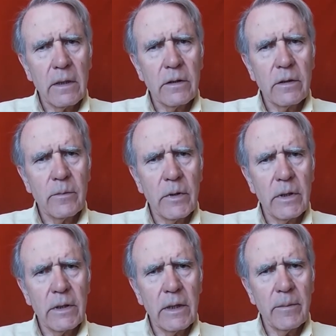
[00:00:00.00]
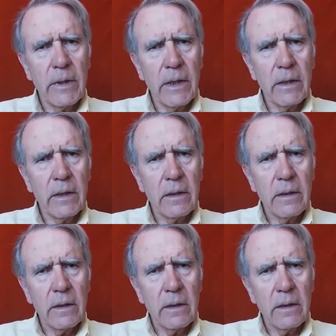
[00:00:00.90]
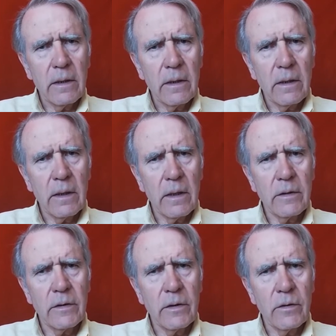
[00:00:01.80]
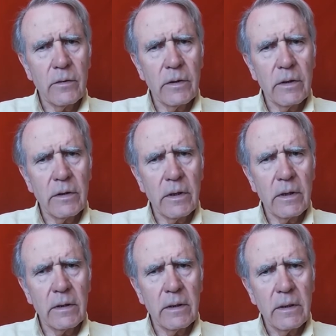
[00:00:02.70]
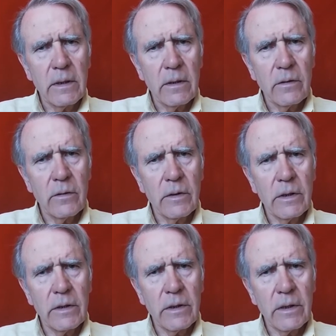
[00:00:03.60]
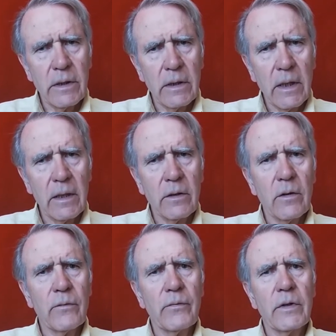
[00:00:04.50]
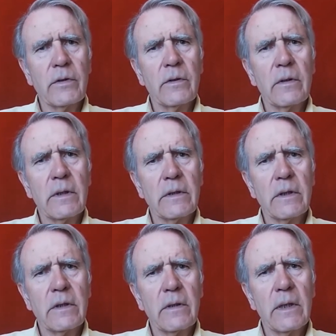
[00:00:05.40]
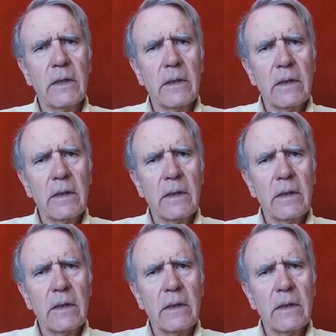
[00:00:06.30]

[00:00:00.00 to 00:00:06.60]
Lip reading: at the body being, at the unity line or figure, etc.